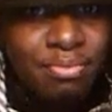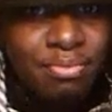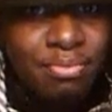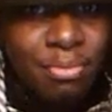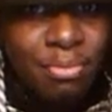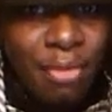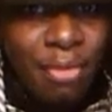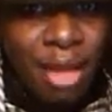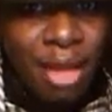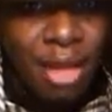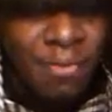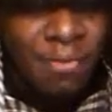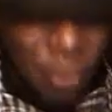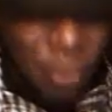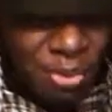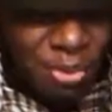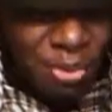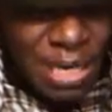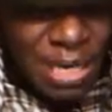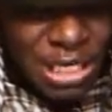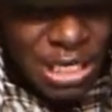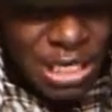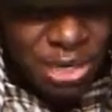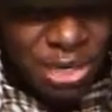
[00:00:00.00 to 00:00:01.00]
And for
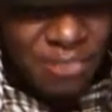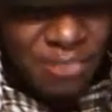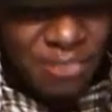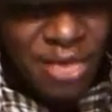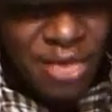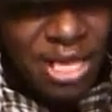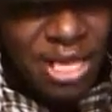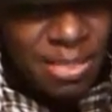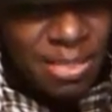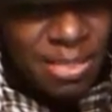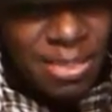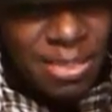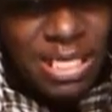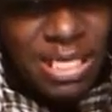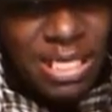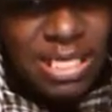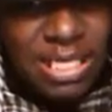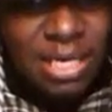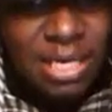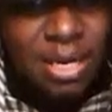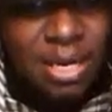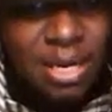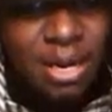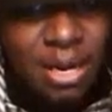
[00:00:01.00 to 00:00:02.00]
my dirt fags, please
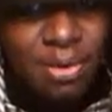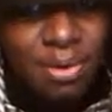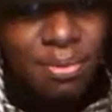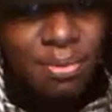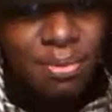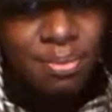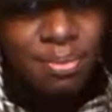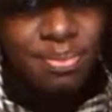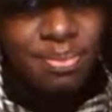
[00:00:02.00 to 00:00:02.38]
seek help.